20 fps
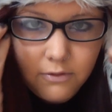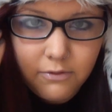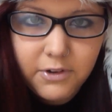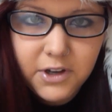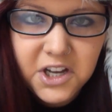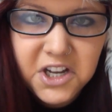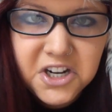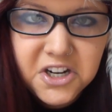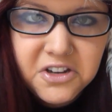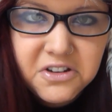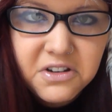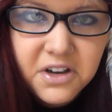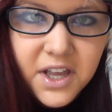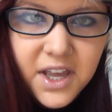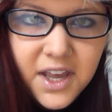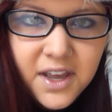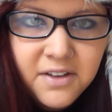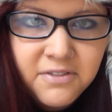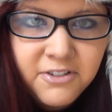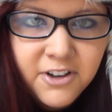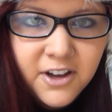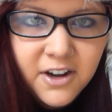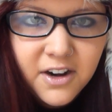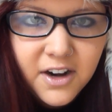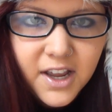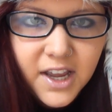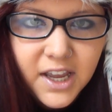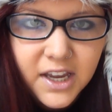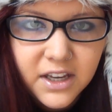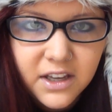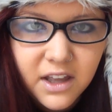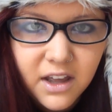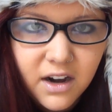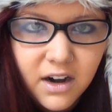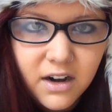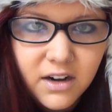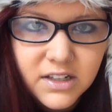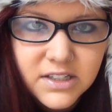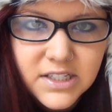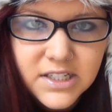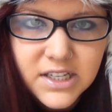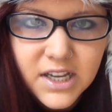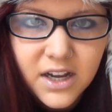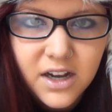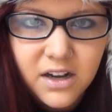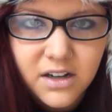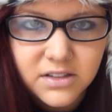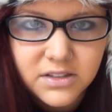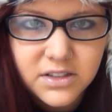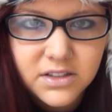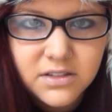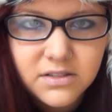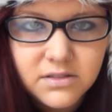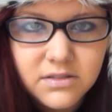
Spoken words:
Were you ever a Girl Scout?